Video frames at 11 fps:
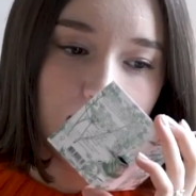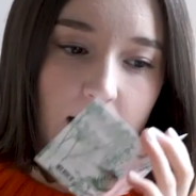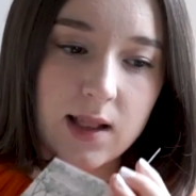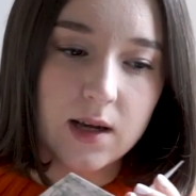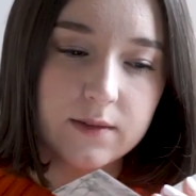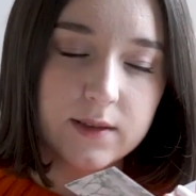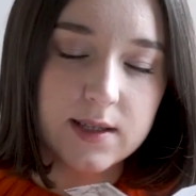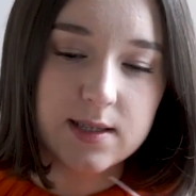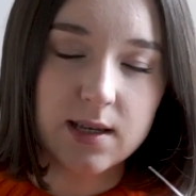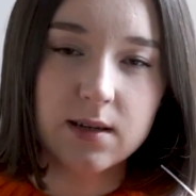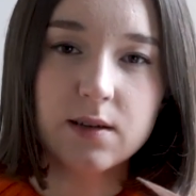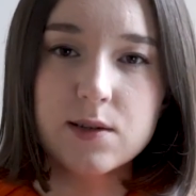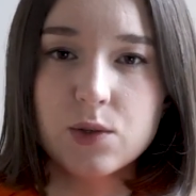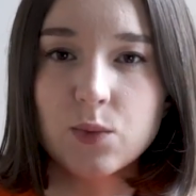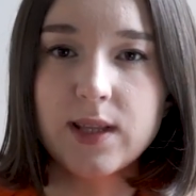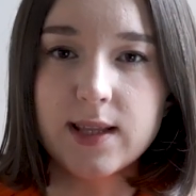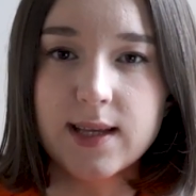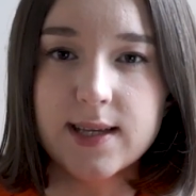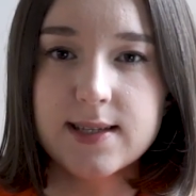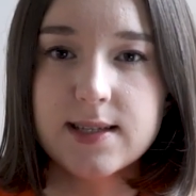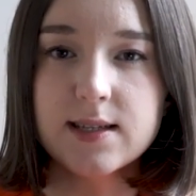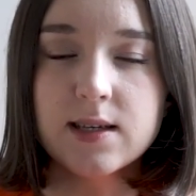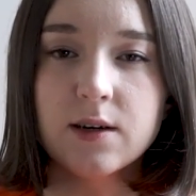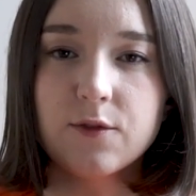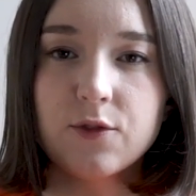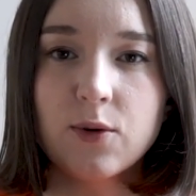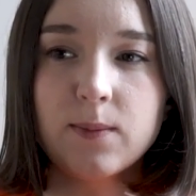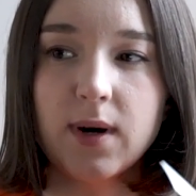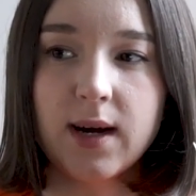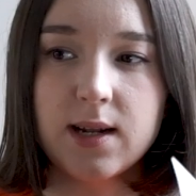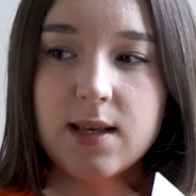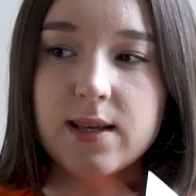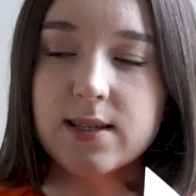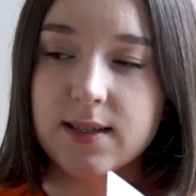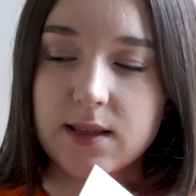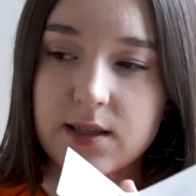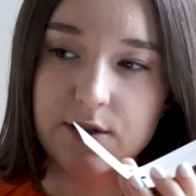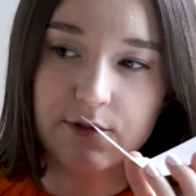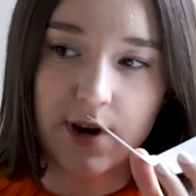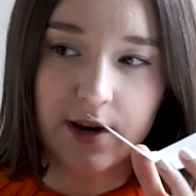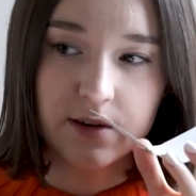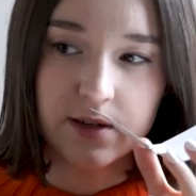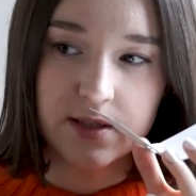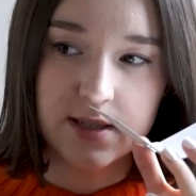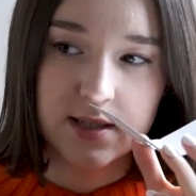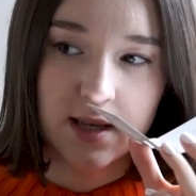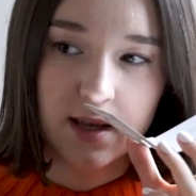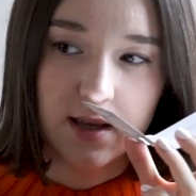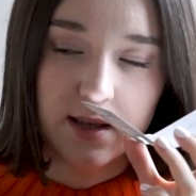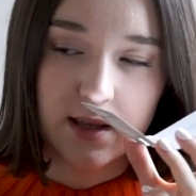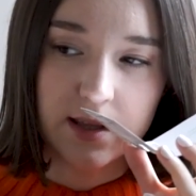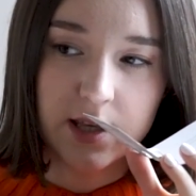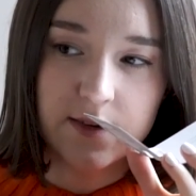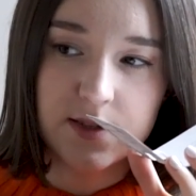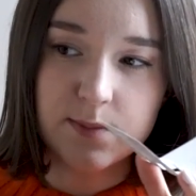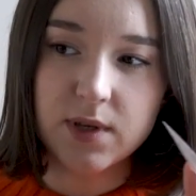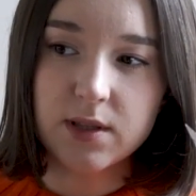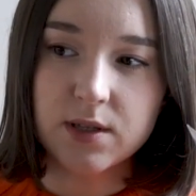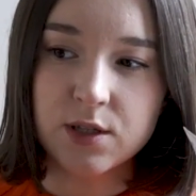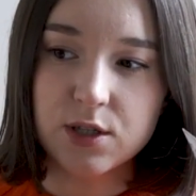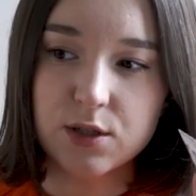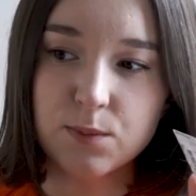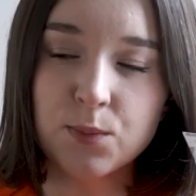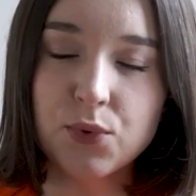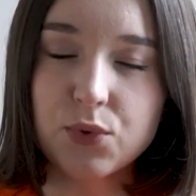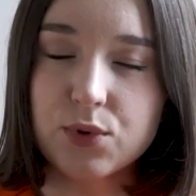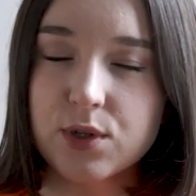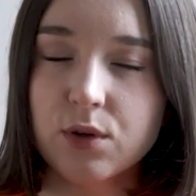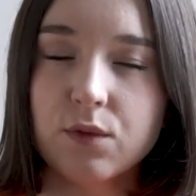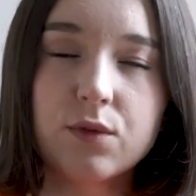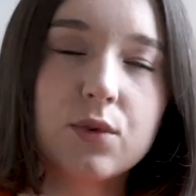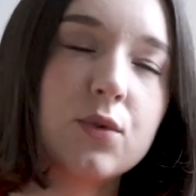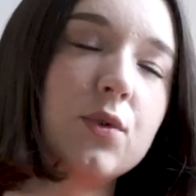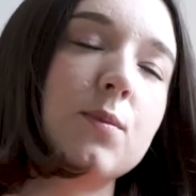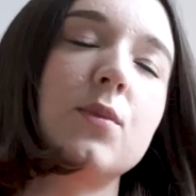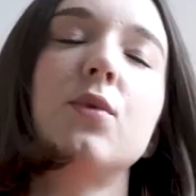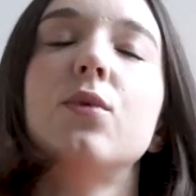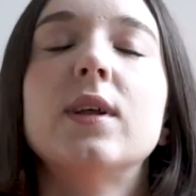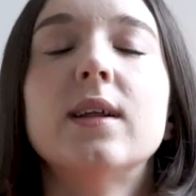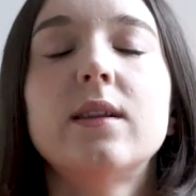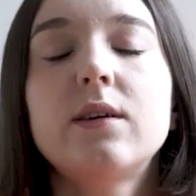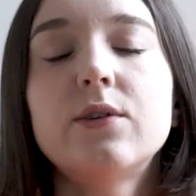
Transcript: I love this subtle sweetness from anise in this fragrance. It gives me this boost of good mood and